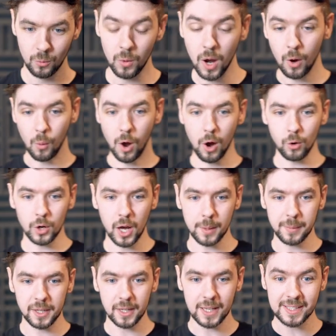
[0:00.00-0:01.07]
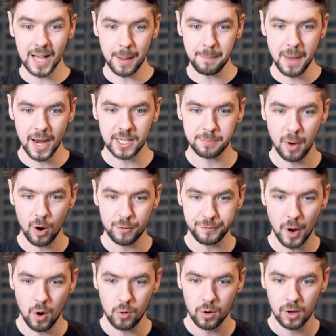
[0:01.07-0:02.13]
Whoa, hold on a minute. Is that
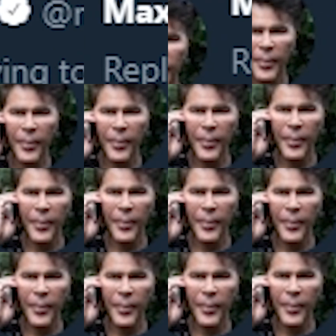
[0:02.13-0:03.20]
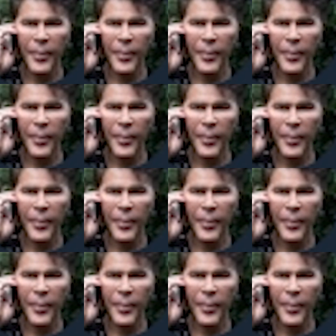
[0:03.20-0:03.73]
MaxMoefoe? Is that the massive